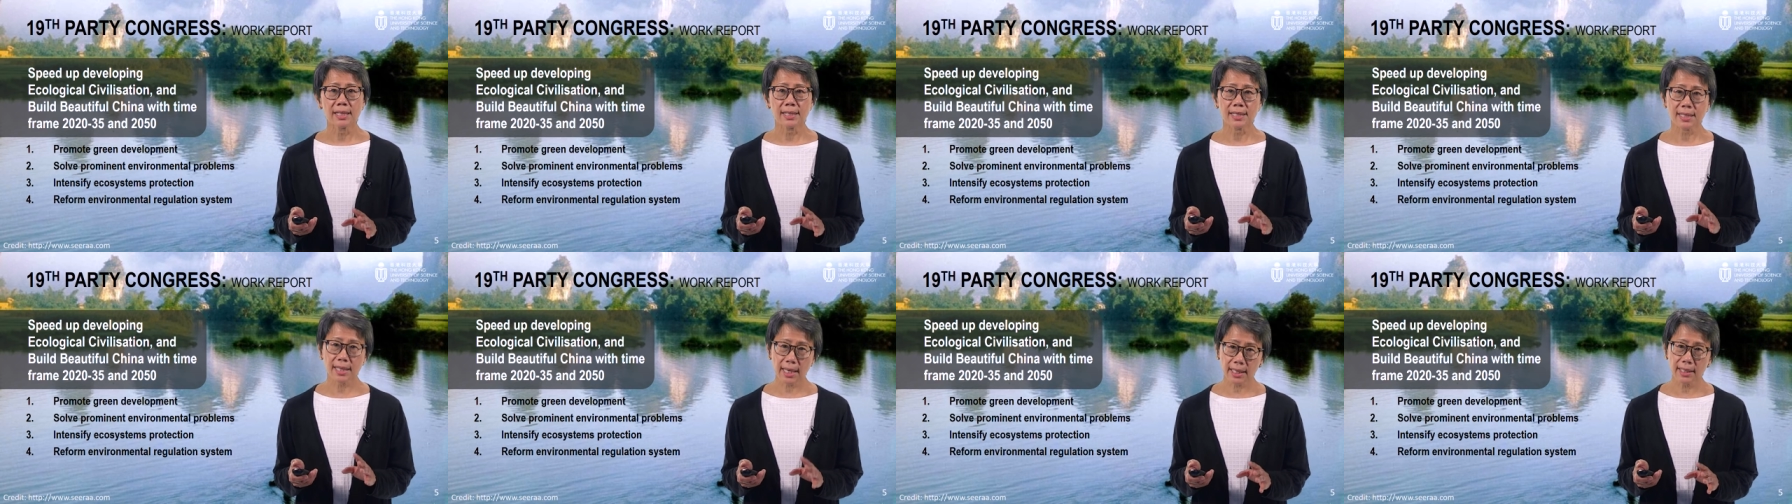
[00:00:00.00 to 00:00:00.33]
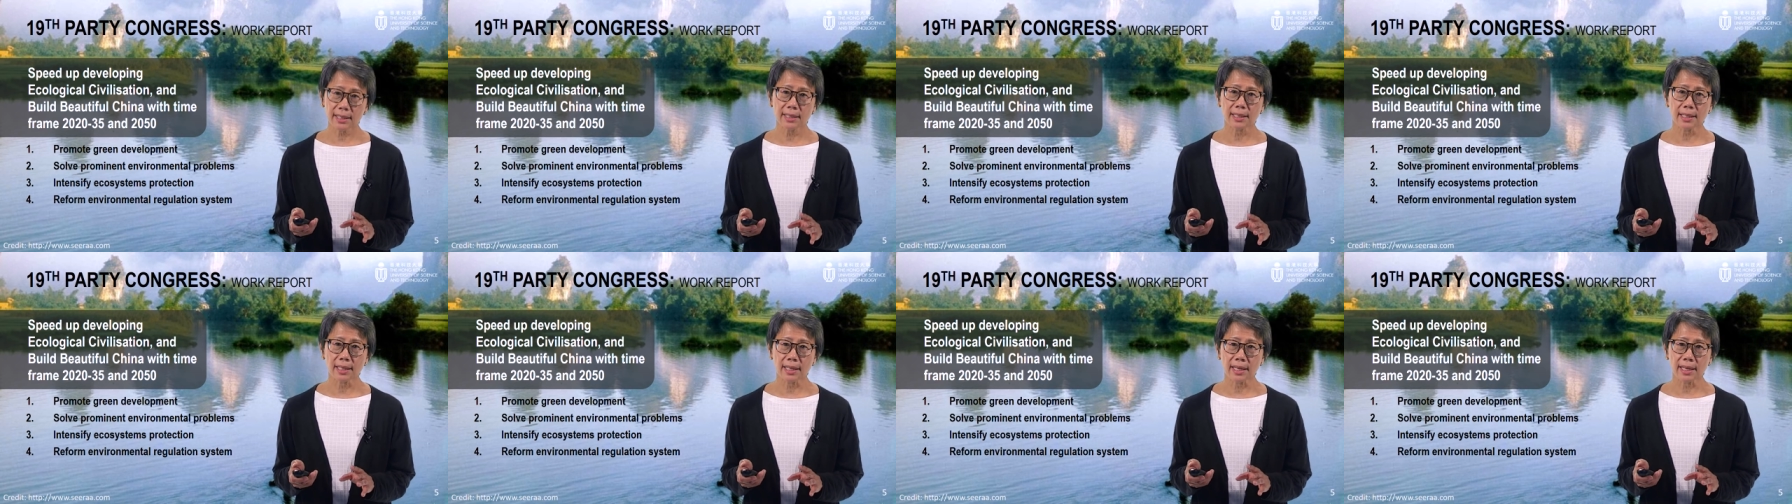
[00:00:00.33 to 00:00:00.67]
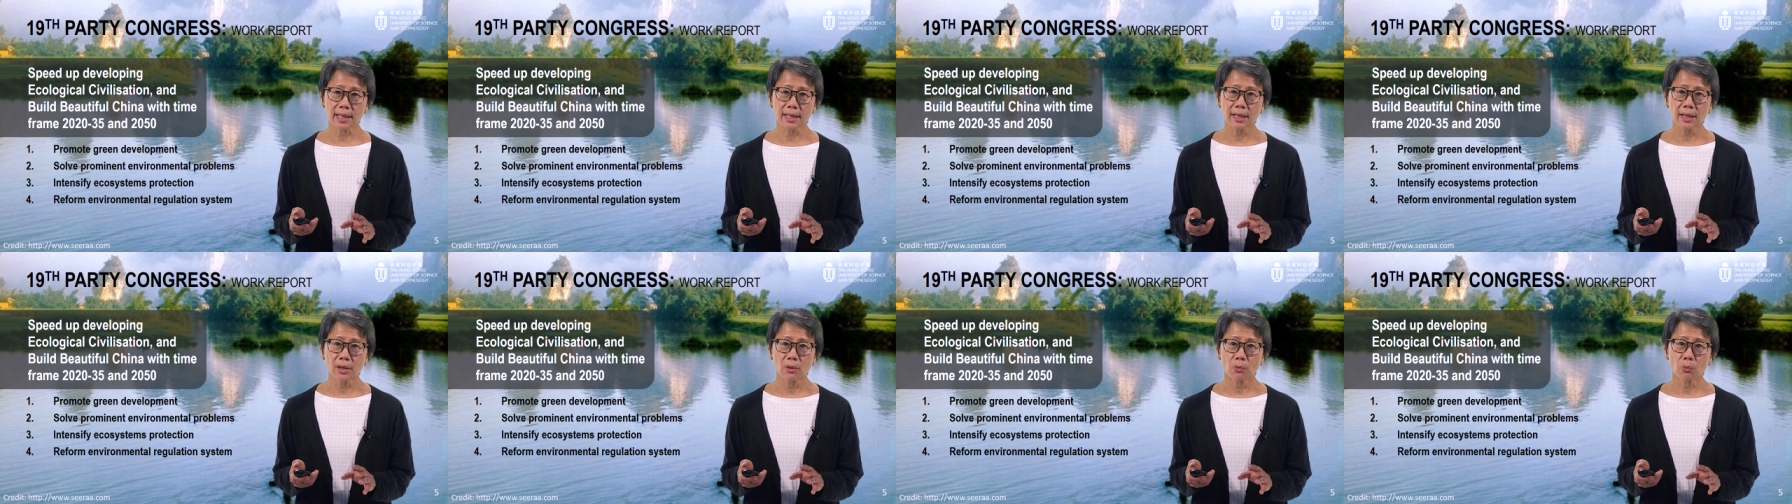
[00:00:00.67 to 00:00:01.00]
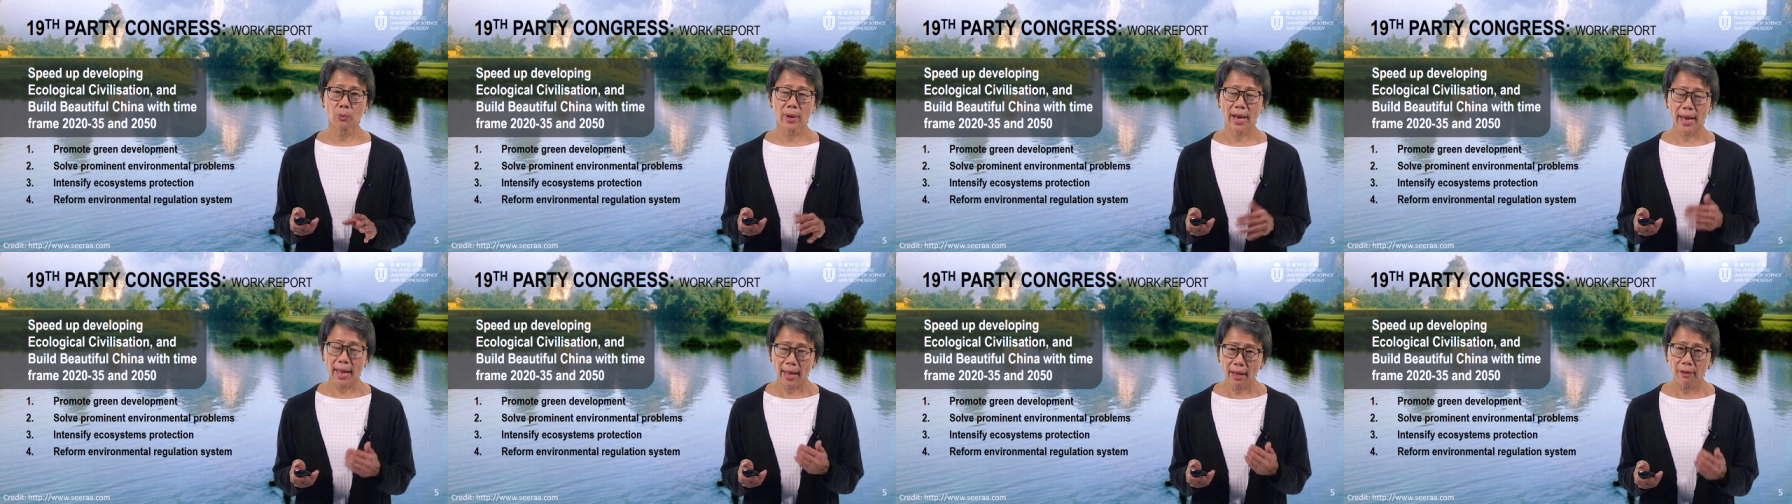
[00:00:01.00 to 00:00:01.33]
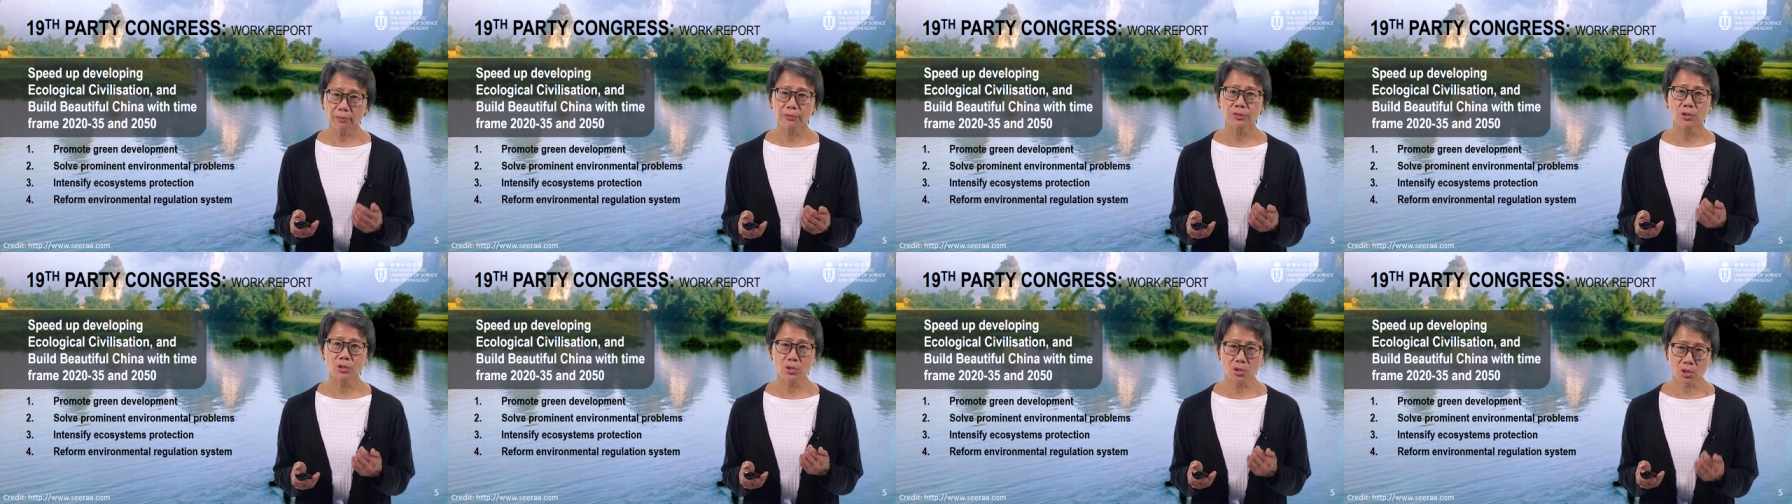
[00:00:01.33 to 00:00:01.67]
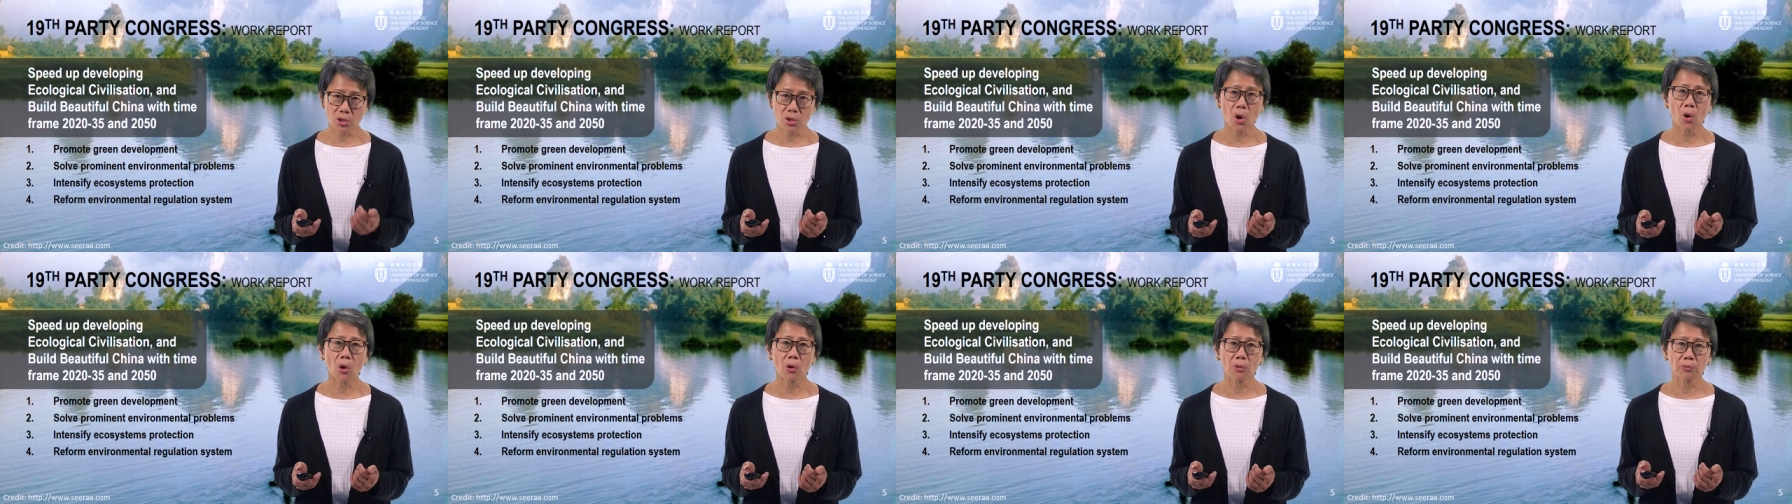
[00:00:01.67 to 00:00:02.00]
Secondly, we have to
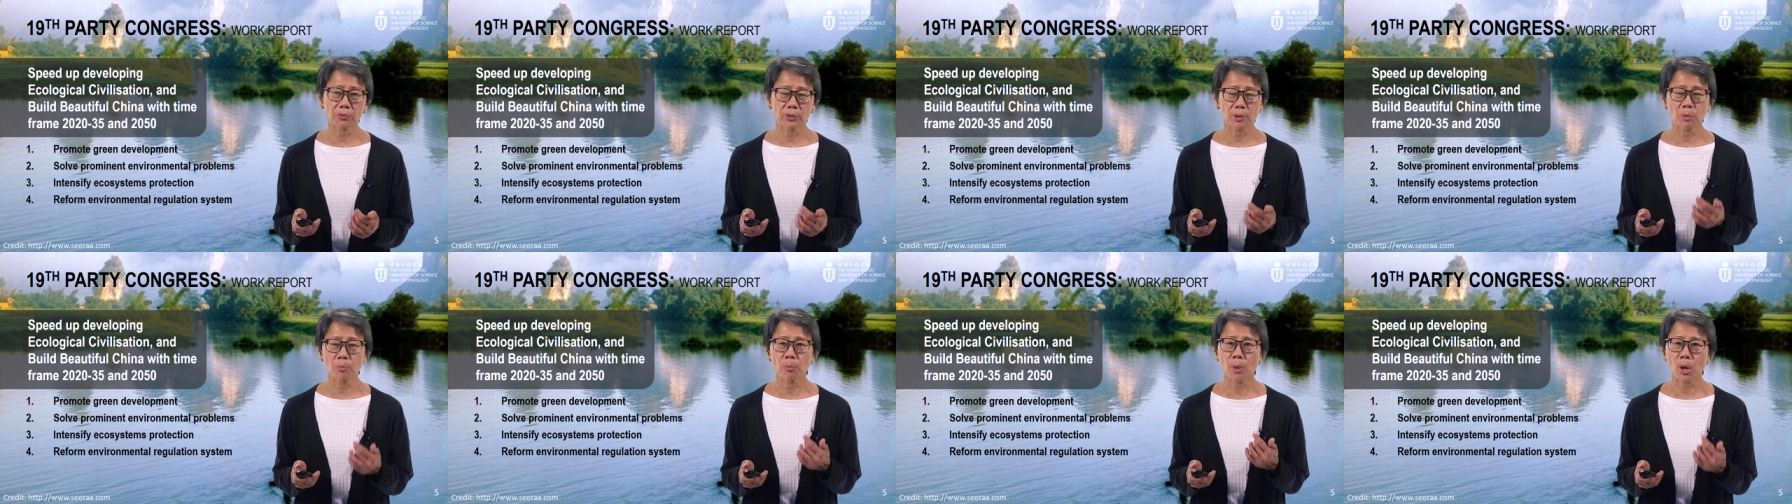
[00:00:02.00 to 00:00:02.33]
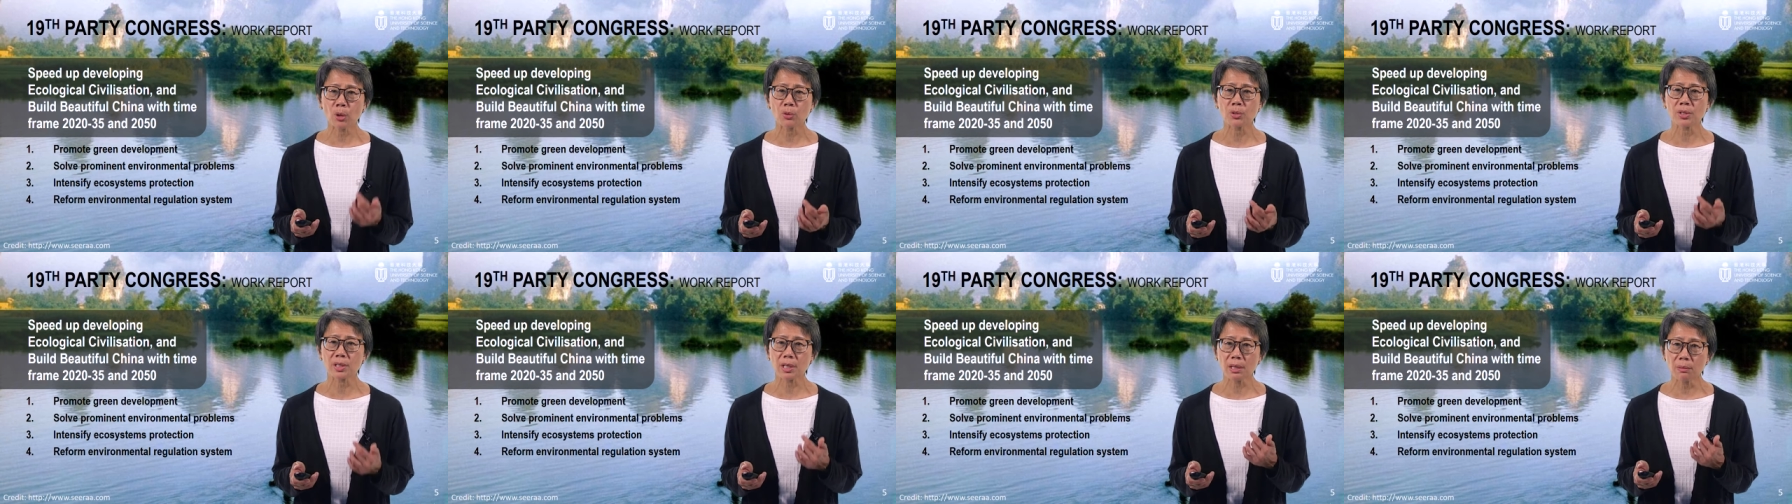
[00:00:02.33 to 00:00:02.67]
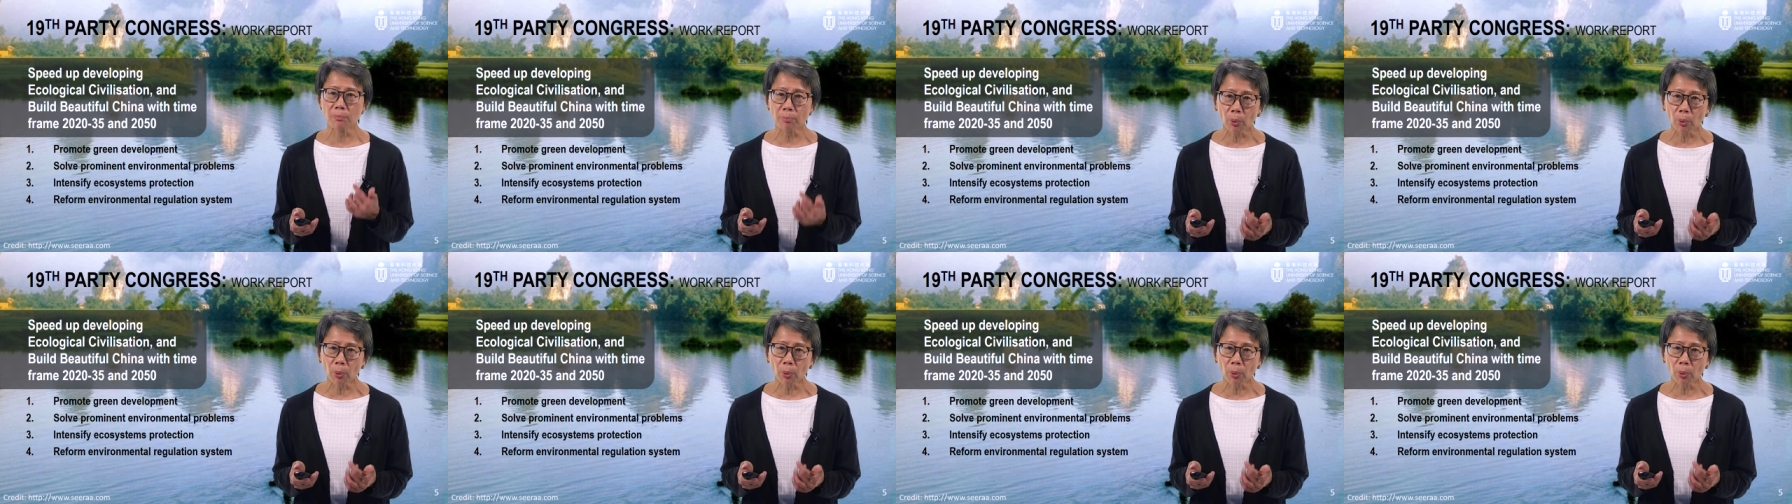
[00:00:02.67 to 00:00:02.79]
solve the most